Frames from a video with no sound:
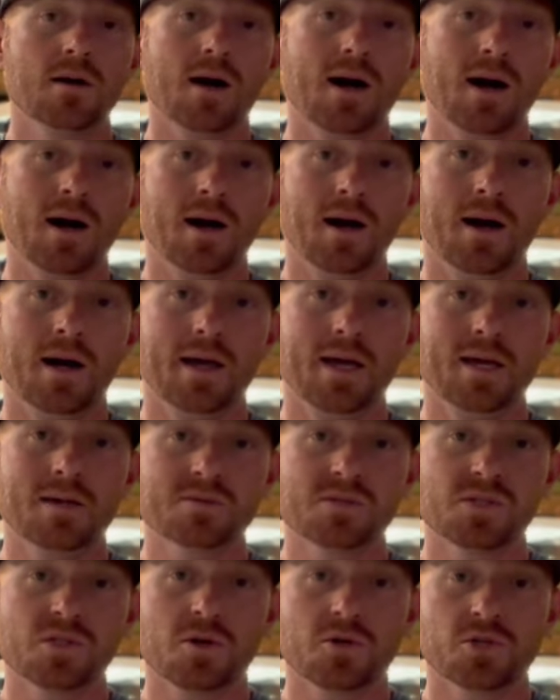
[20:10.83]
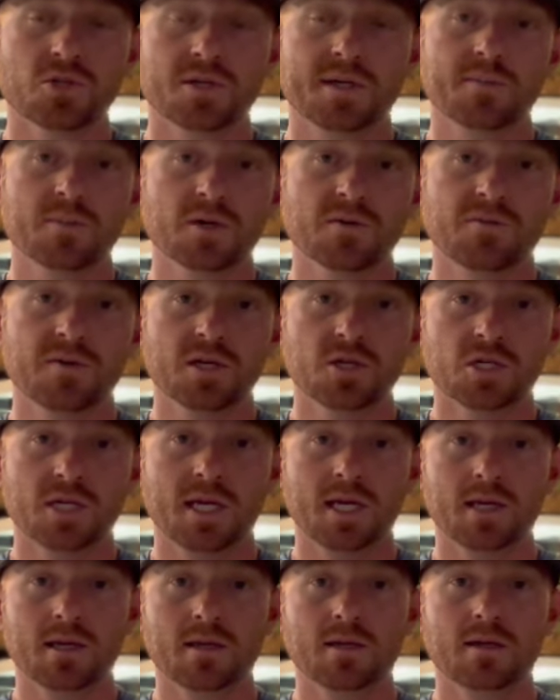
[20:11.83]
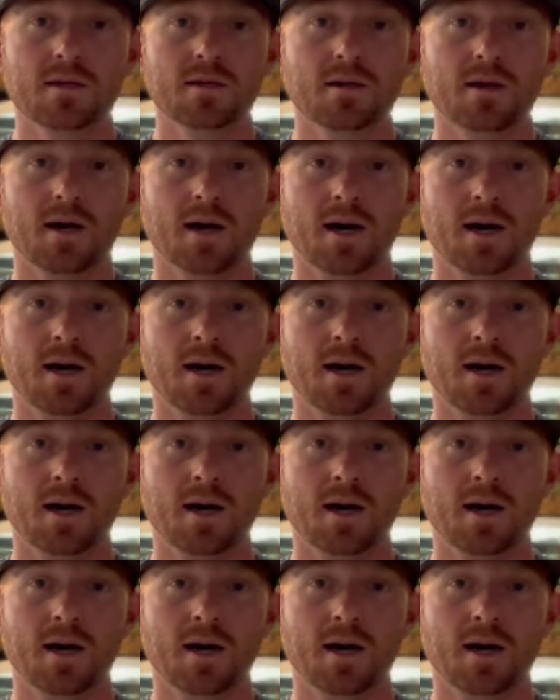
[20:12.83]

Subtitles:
and so streamer fishing